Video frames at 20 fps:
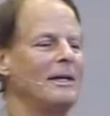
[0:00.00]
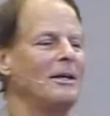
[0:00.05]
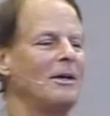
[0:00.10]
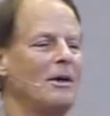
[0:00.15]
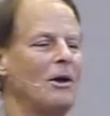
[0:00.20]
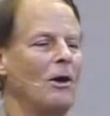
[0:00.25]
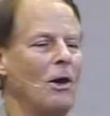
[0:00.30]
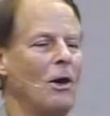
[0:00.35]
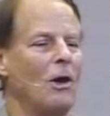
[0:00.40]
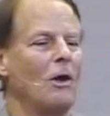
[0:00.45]

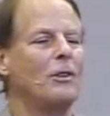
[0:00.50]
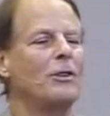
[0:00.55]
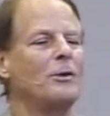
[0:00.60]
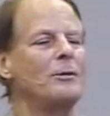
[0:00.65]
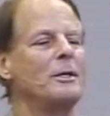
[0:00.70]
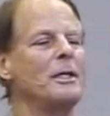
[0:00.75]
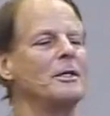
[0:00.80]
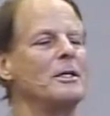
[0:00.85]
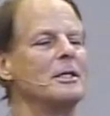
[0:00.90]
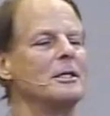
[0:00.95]
All
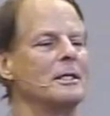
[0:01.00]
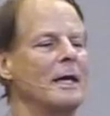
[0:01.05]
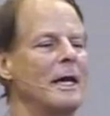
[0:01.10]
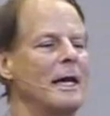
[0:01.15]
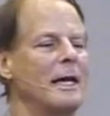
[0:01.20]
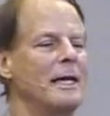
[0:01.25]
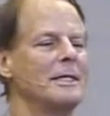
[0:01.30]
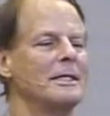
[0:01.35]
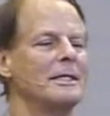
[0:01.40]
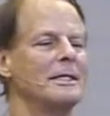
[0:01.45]
three of these
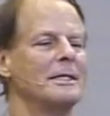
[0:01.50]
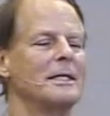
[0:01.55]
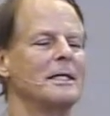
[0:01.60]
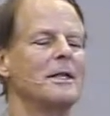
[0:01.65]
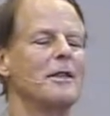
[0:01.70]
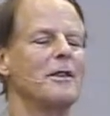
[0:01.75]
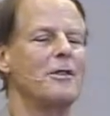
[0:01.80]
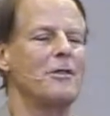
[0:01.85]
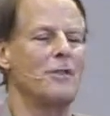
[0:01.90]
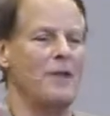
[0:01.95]
guys
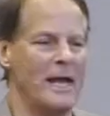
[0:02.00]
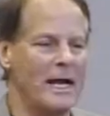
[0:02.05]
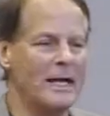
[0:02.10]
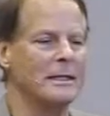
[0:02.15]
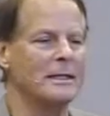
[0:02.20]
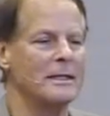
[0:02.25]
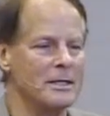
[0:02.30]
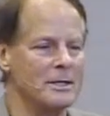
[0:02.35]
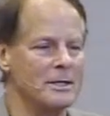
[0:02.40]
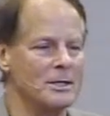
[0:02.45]

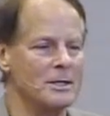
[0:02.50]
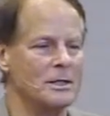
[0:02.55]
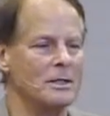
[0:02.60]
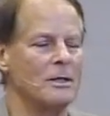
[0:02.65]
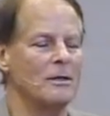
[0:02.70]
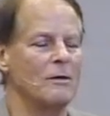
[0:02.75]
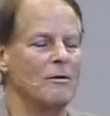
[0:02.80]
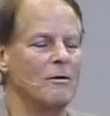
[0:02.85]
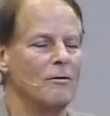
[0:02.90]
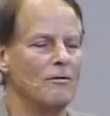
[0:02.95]
thanked us
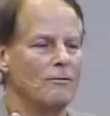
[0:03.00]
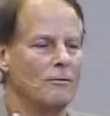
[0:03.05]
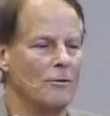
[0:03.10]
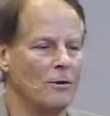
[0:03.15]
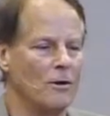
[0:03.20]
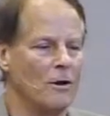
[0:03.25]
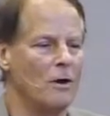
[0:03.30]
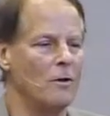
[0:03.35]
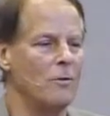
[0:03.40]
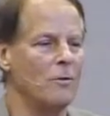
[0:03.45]

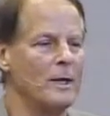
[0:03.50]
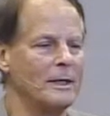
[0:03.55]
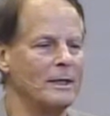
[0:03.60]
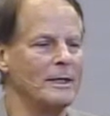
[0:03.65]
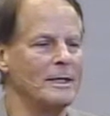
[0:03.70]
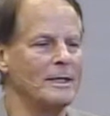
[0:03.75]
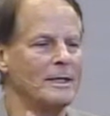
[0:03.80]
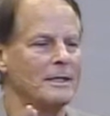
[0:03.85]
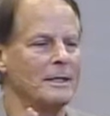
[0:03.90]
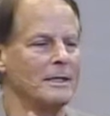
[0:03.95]
for our
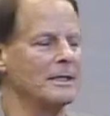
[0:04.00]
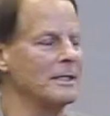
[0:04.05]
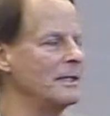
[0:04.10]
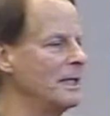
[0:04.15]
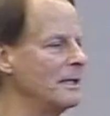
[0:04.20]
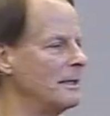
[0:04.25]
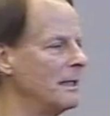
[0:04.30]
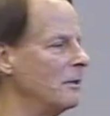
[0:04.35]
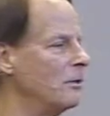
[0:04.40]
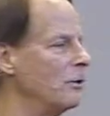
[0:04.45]
witness and
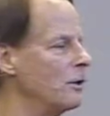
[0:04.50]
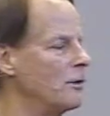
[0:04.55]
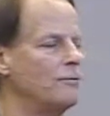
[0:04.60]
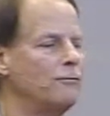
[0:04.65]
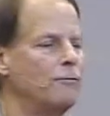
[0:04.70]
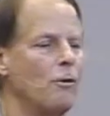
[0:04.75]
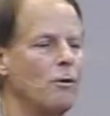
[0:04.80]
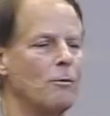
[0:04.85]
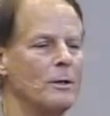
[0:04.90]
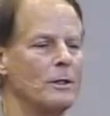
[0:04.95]
said they look
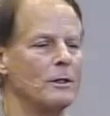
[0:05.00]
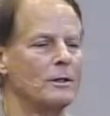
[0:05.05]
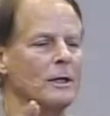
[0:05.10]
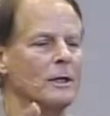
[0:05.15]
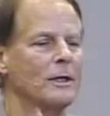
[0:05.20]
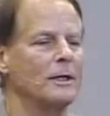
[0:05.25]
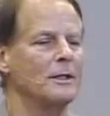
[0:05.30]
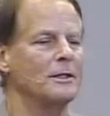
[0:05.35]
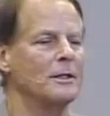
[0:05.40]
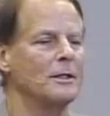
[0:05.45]
forward
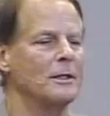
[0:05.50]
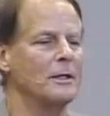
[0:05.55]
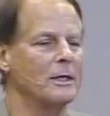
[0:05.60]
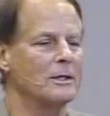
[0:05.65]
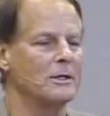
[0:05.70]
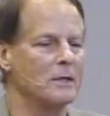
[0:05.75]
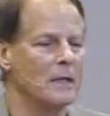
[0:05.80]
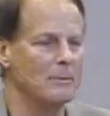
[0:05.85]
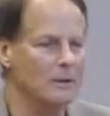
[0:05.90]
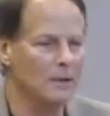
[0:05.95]
to the
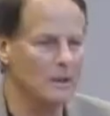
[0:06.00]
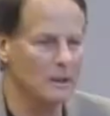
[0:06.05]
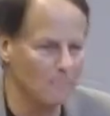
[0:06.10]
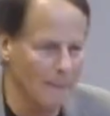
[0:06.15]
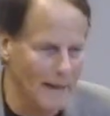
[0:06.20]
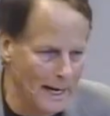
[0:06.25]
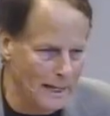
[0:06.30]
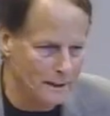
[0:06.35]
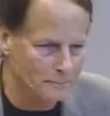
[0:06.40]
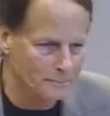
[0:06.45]
next time we come
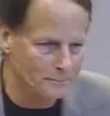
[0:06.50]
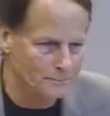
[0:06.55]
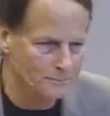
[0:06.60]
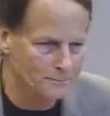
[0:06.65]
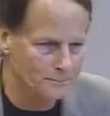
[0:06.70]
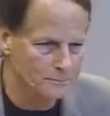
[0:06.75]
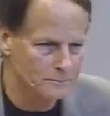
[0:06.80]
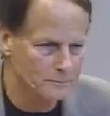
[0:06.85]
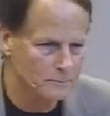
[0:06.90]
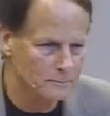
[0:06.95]
back.
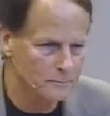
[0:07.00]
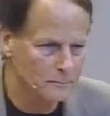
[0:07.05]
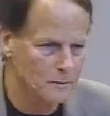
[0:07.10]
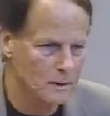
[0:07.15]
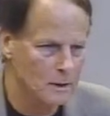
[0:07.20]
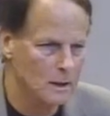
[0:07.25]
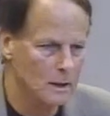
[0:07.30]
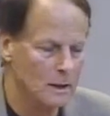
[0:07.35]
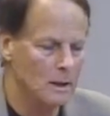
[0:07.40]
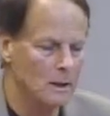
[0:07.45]

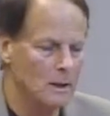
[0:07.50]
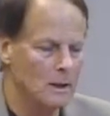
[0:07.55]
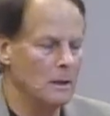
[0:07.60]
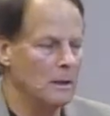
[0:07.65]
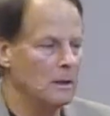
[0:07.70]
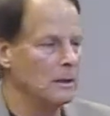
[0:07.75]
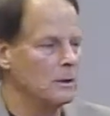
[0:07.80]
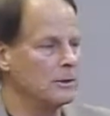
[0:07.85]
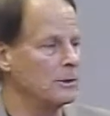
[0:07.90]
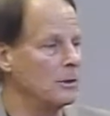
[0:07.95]

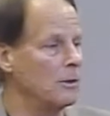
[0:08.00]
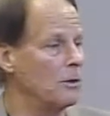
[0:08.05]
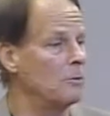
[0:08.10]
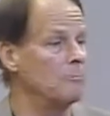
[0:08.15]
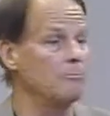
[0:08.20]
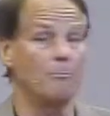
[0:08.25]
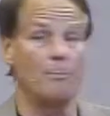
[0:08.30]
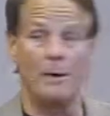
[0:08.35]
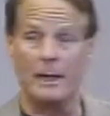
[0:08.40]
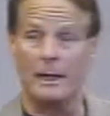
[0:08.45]
So
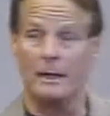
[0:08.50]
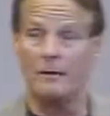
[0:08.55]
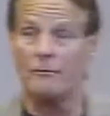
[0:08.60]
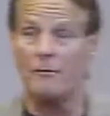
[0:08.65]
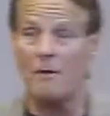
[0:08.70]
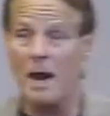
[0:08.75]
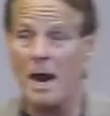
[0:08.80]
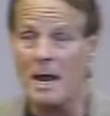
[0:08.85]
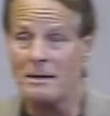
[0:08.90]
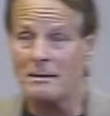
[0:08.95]
bring a
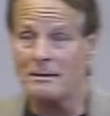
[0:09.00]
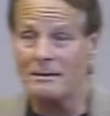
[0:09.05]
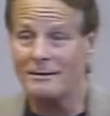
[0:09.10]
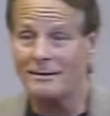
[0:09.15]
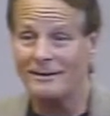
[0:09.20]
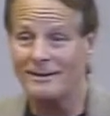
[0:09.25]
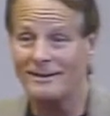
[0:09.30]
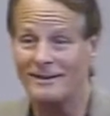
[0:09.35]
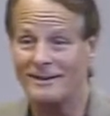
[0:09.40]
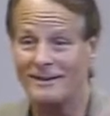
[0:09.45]
friend,
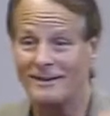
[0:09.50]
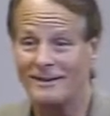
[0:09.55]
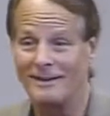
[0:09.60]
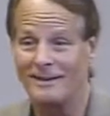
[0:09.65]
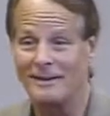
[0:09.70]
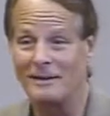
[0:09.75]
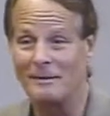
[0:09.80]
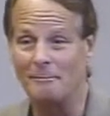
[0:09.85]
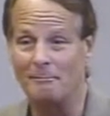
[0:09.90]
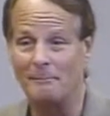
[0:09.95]

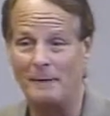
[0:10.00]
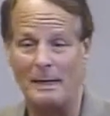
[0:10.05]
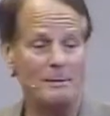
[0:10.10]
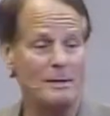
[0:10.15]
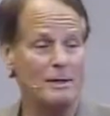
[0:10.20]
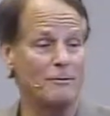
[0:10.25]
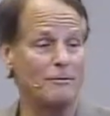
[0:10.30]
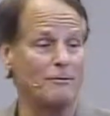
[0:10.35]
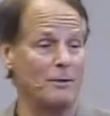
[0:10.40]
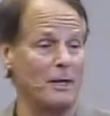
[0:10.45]
maybe
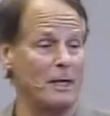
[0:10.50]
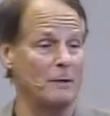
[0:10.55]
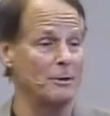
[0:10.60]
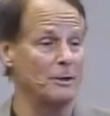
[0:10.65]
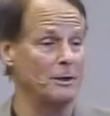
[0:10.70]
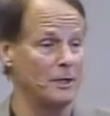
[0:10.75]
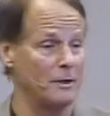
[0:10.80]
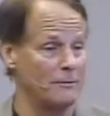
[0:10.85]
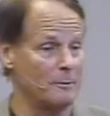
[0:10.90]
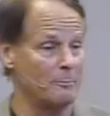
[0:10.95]
a friend with a
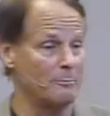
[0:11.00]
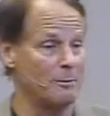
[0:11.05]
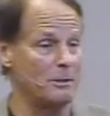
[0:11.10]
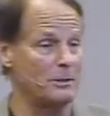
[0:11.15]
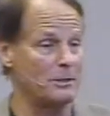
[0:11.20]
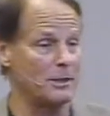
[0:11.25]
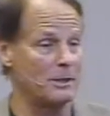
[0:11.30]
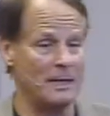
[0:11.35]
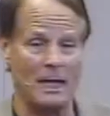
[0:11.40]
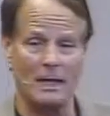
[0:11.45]
different
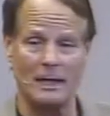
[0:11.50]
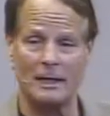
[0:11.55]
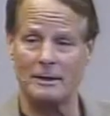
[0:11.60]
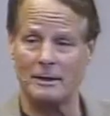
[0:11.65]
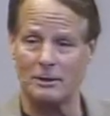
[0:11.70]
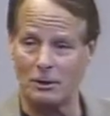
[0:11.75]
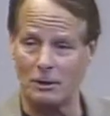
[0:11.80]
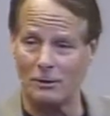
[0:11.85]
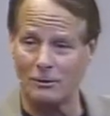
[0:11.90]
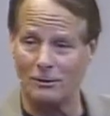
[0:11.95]
personality
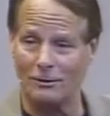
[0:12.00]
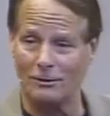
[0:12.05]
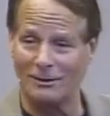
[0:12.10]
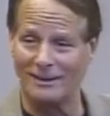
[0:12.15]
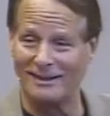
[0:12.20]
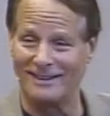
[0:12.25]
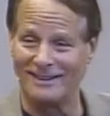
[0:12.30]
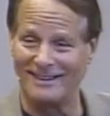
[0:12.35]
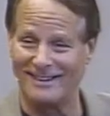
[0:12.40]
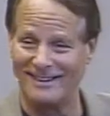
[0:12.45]
than you.
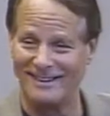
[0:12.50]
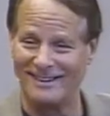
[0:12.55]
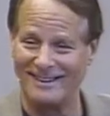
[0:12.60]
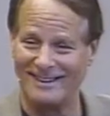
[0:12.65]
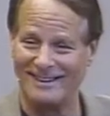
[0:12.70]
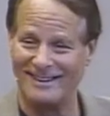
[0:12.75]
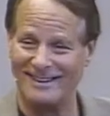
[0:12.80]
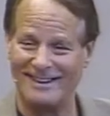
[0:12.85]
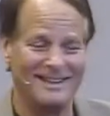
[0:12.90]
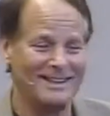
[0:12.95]

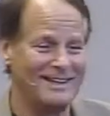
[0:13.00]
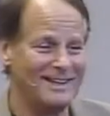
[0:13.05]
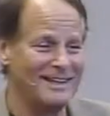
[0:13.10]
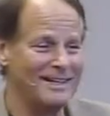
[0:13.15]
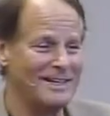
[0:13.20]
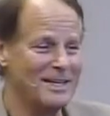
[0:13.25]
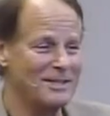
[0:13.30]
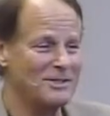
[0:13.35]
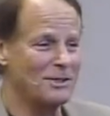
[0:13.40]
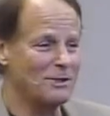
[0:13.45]

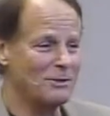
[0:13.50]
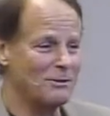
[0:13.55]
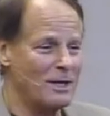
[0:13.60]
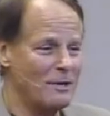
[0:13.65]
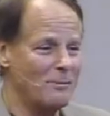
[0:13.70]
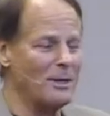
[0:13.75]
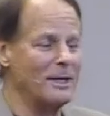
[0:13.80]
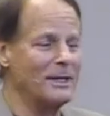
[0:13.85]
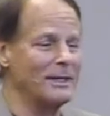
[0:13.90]
It's a great way to